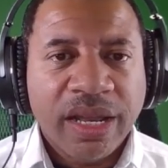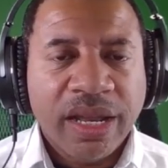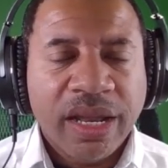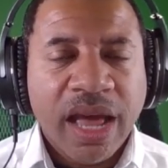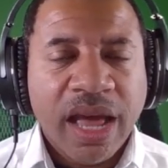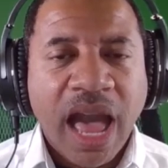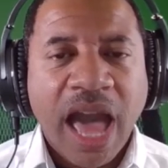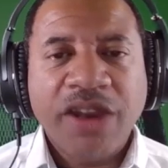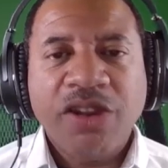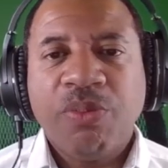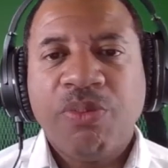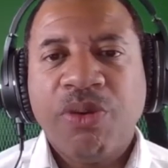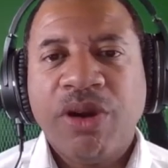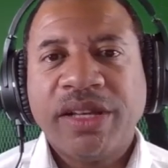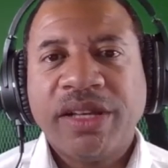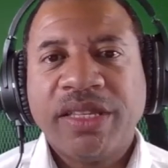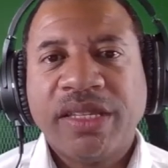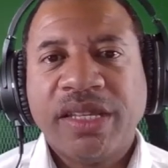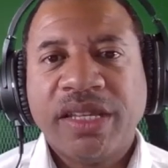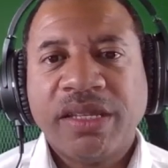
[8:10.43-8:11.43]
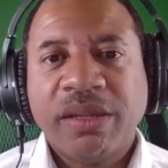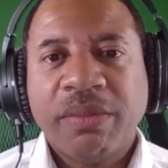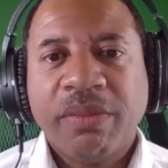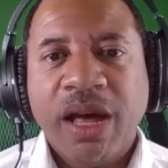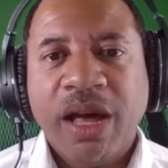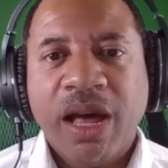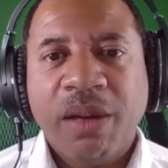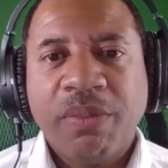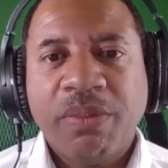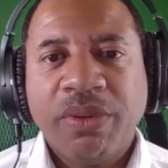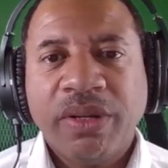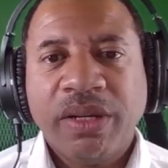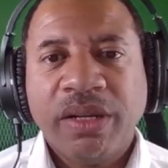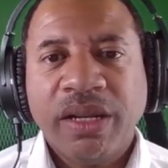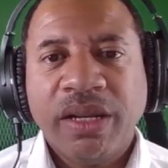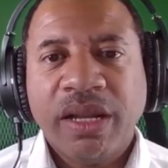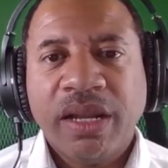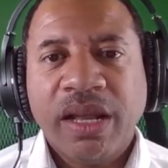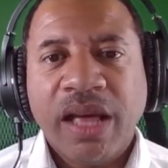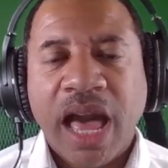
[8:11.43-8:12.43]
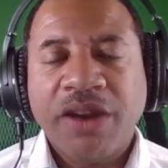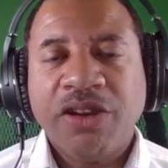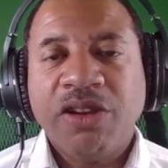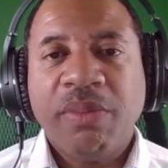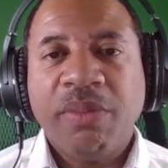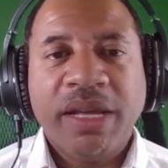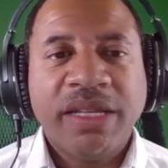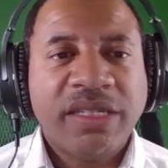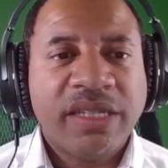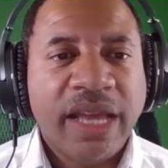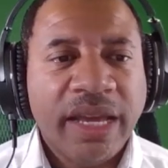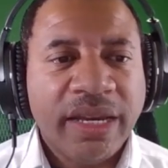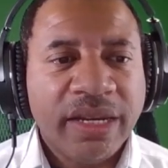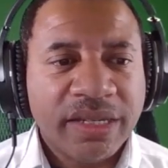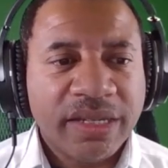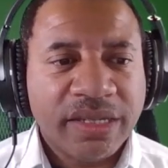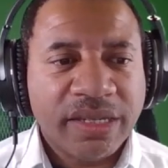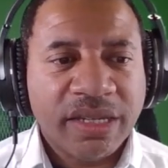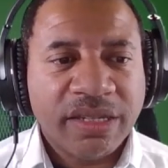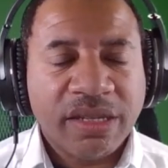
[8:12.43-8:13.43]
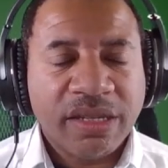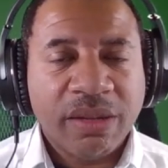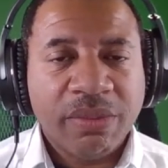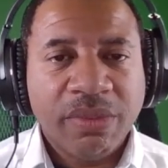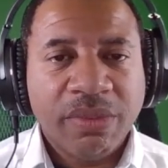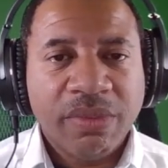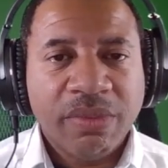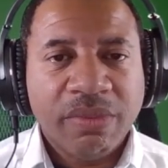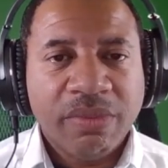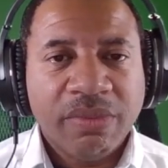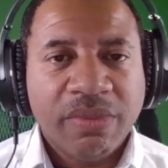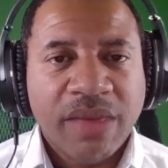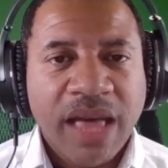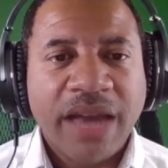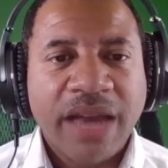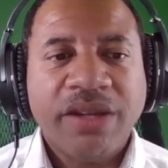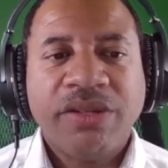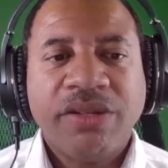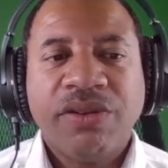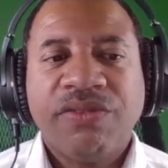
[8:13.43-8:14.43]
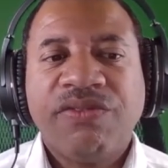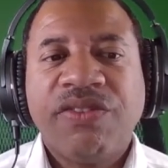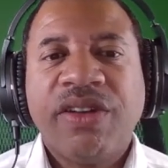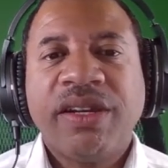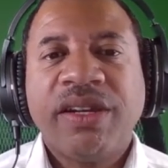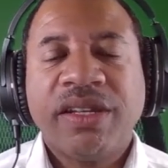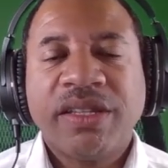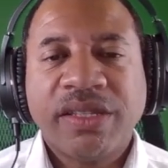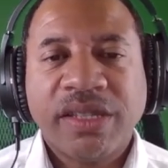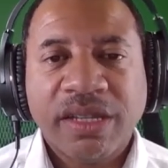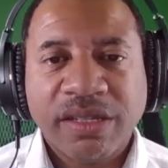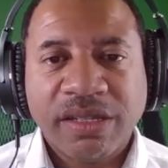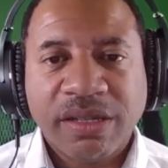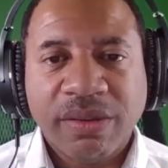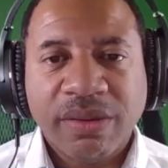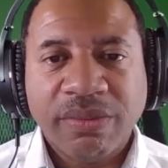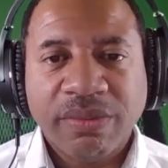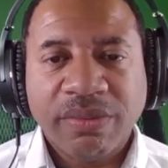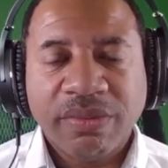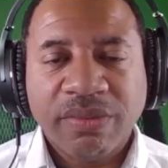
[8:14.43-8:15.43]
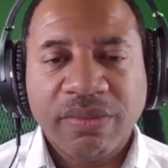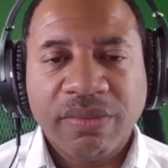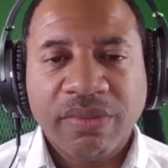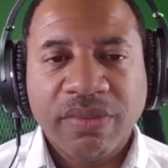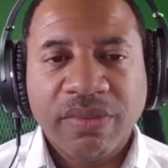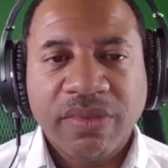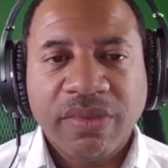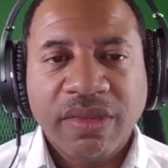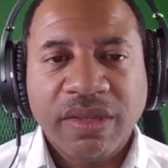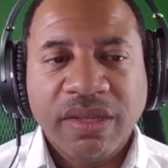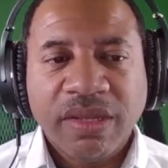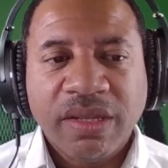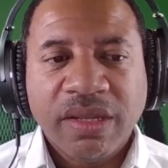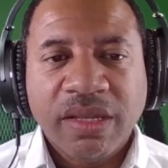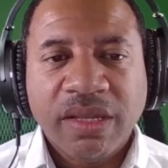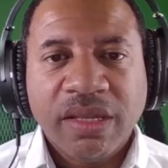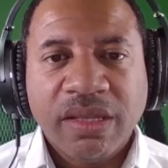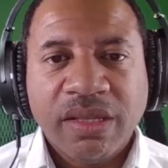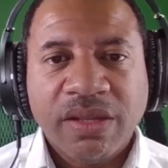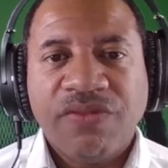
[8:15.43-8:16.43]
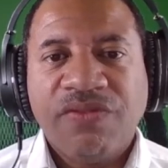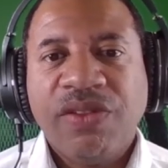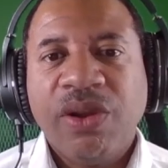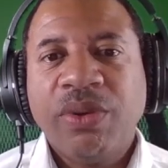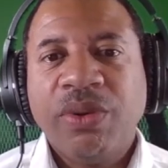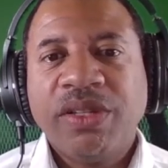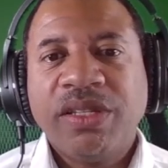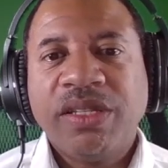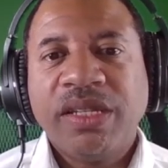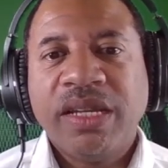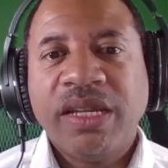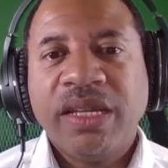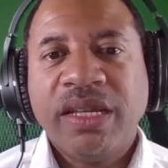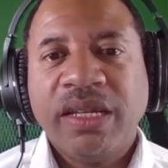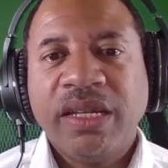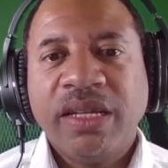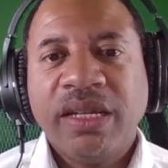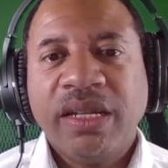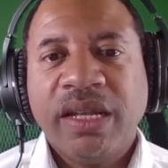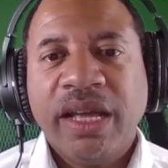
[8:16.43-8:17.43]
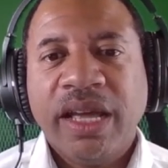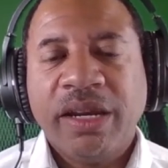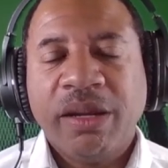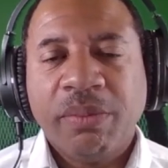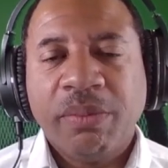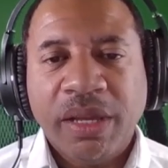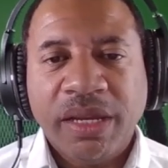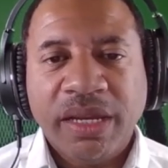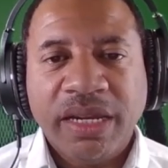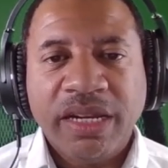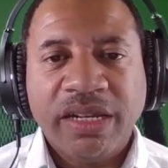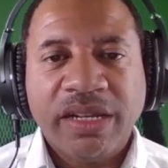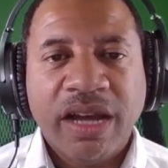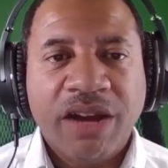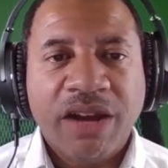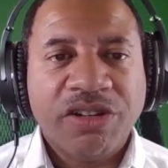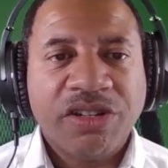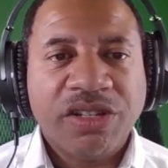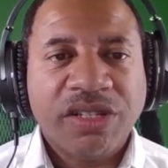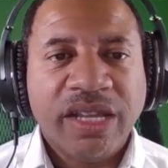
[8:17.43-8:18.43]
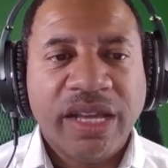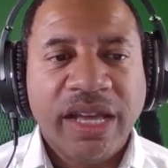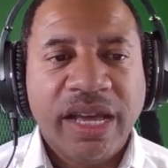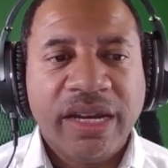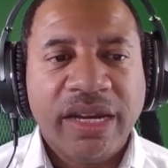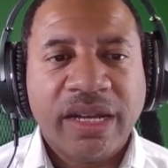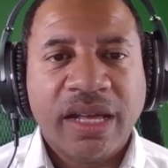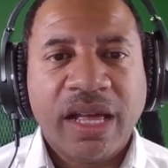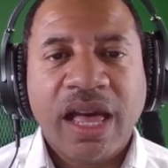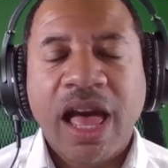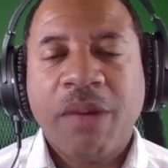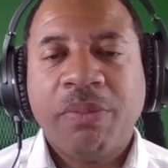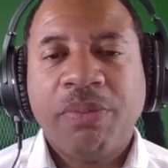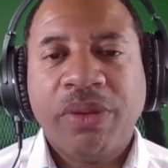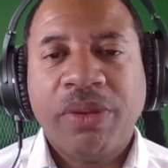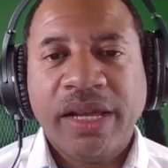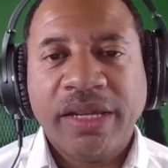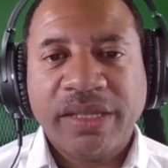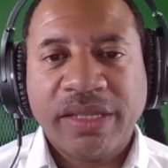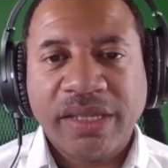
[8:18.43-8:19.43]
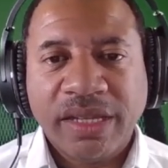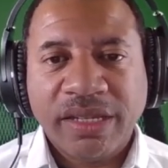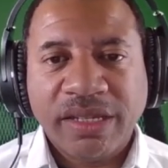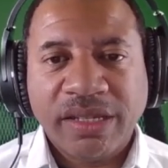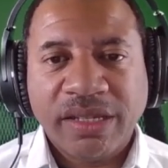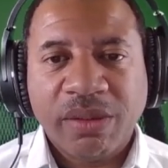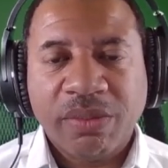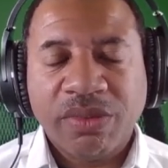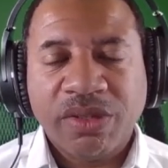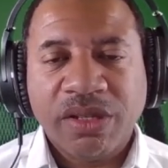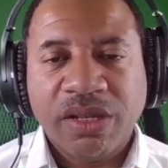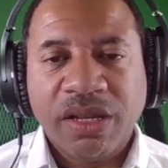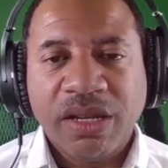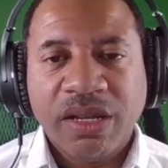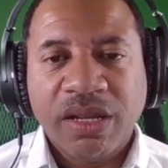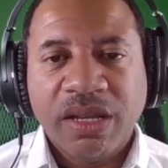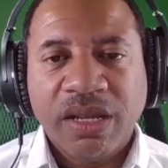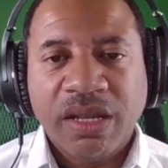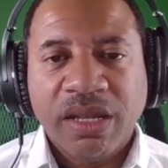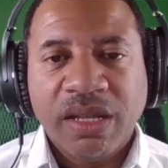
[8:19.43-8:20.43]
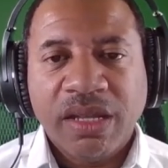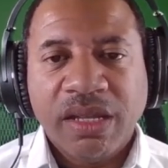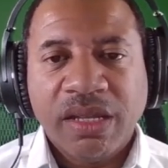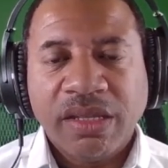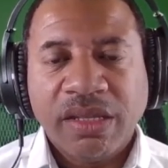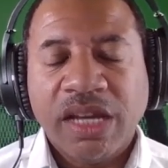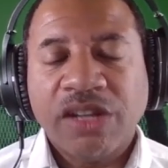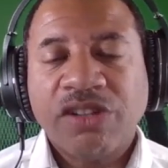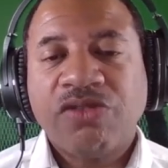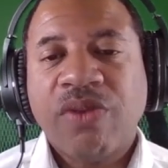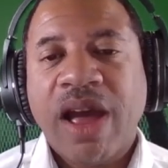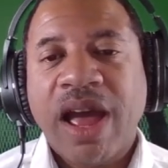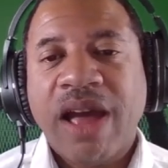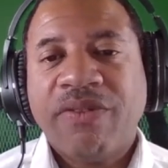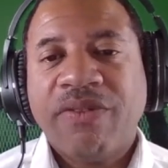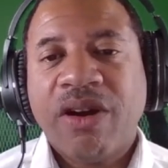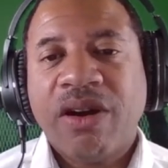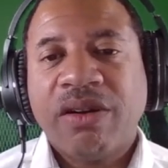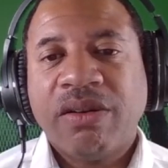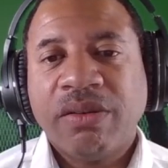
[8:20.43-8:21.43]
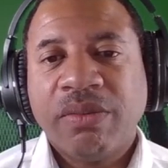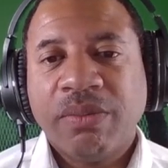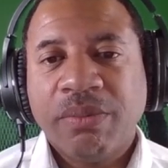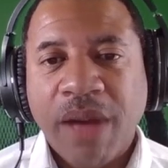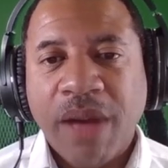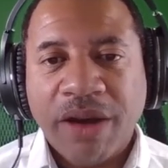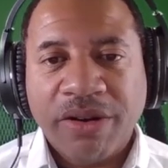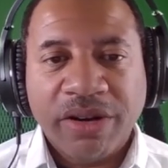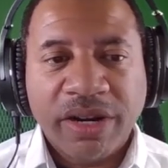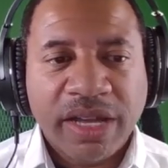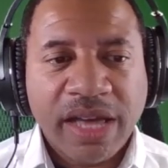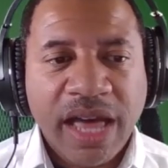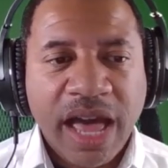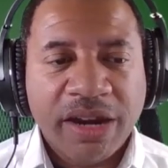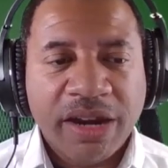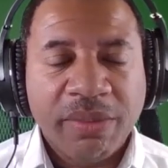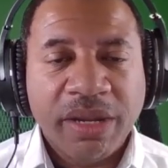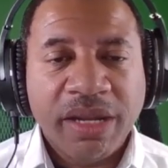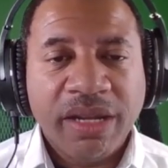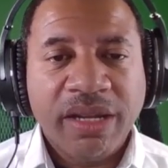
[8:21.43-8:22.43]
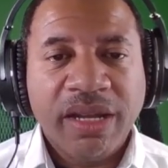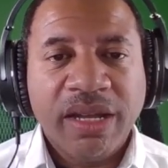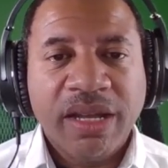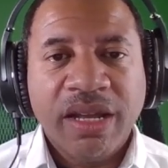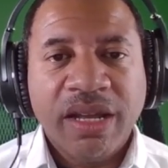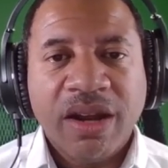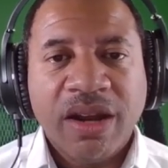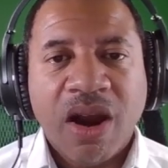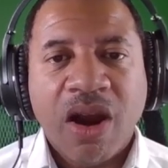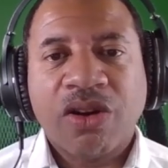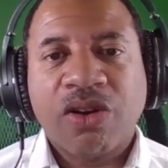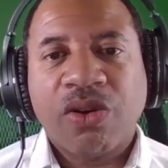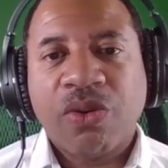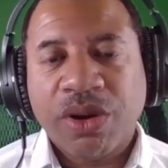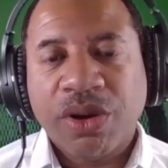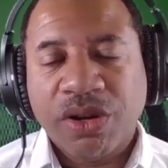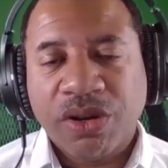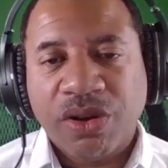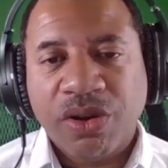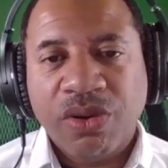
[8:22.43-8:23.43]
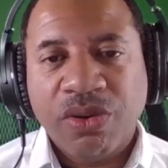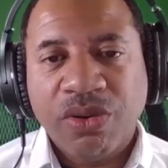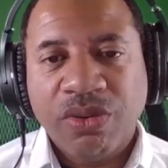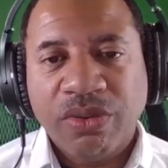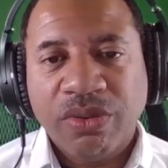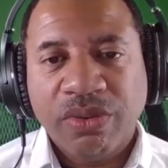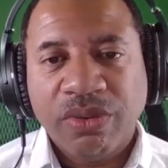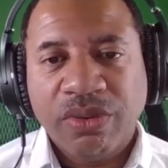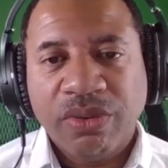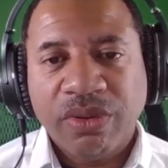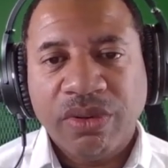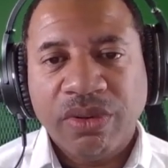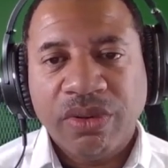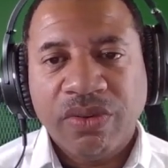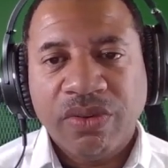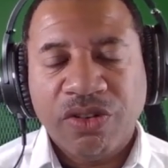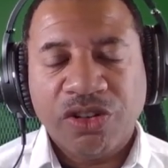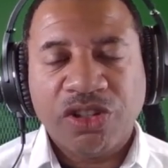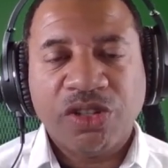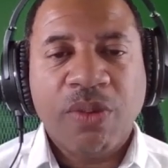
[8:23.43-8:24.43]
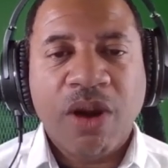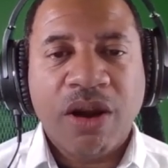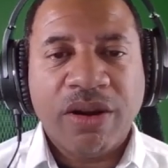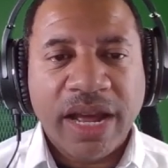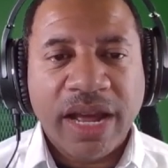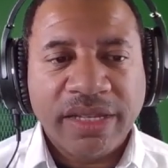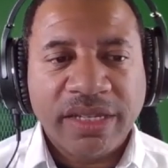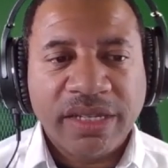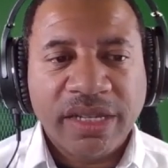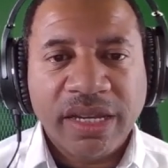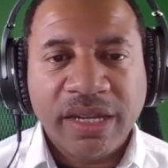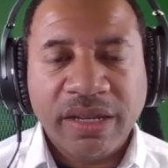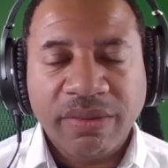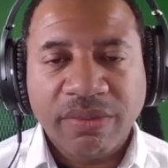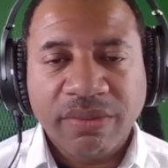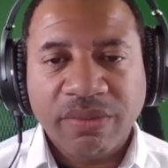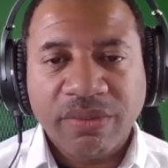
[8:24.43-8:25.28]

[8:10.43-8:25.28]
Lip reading: how do you bring a system up, how do you maintain a system, how do you defend a system. The fluency and ability to understand complex systems that drive our modern economy are critical for smart IT.